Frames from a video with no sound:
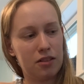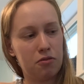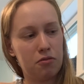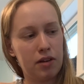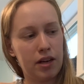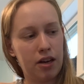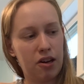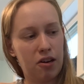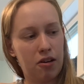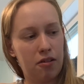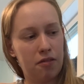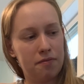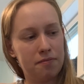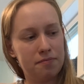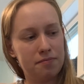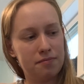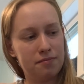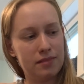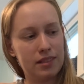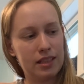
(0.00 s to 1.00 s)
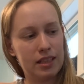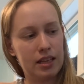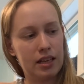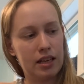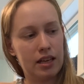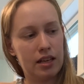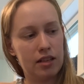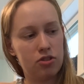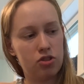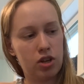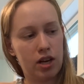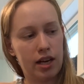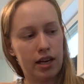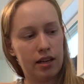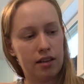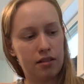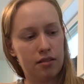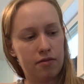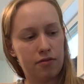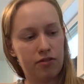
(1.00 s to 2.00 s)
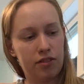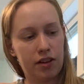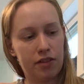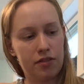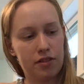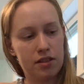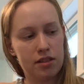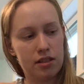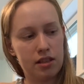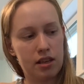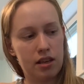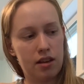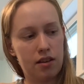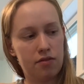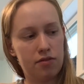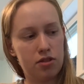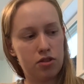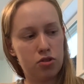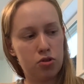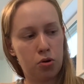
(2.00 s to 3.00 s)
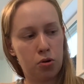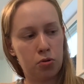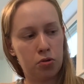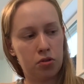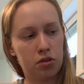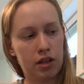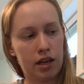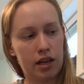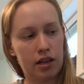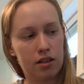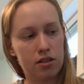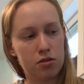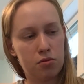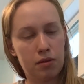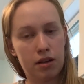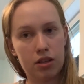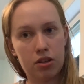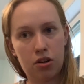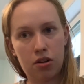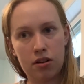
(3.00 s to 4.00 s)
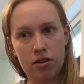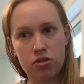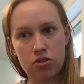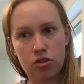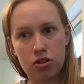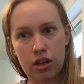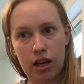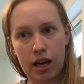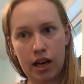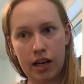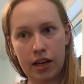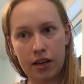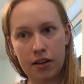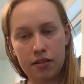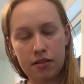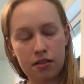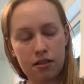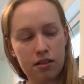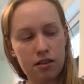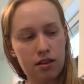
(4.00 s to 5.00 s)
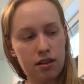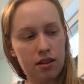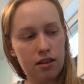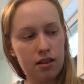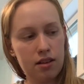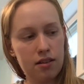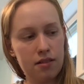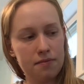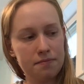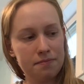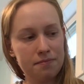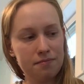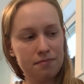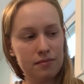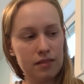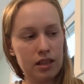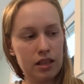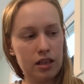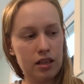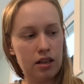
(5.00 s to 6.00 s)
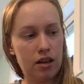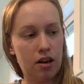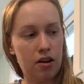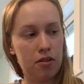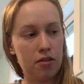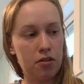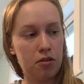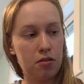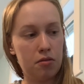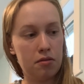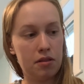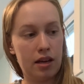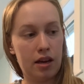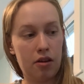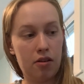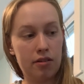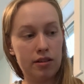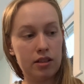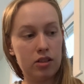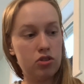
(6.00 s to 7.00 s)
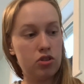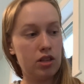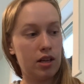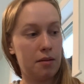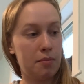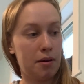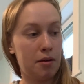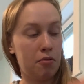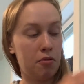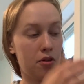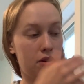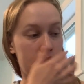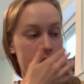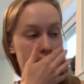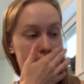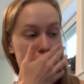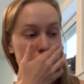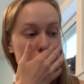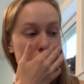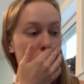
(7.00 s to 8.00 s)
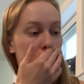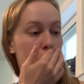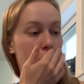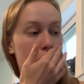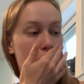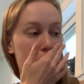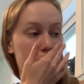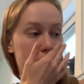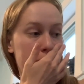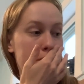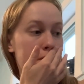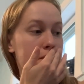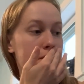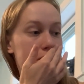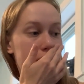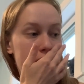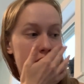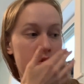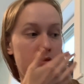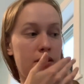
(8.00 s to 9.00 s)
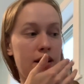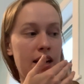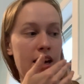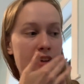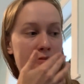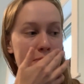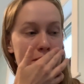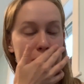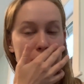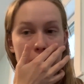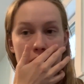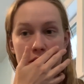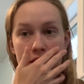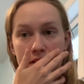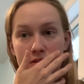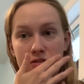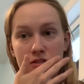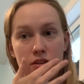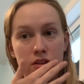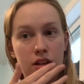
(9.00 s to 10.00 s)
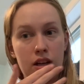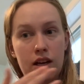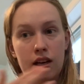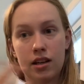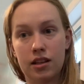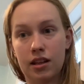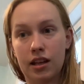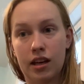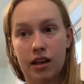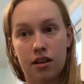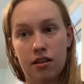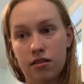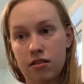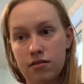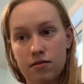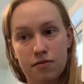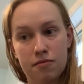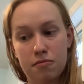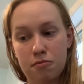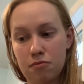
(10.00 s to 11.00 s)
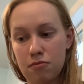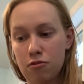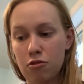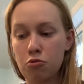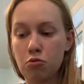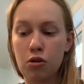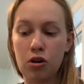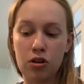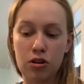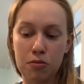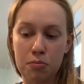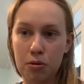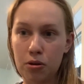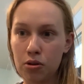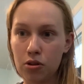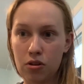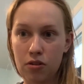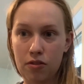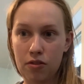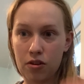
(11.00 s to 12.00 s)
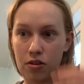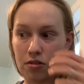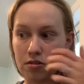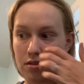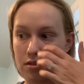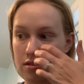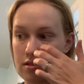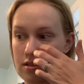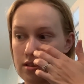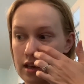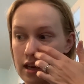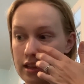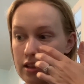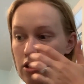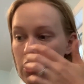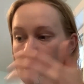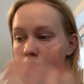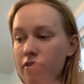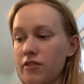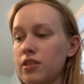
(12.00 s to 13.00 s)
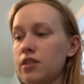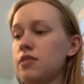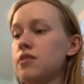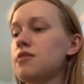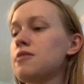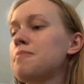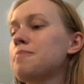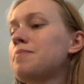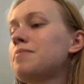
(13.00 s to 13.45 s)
wear a giant fluffy sleeved turtleneck sweater in July. Although the air conditioning at my work is super cold, so I have been wearing full on like wool pullovers at the office.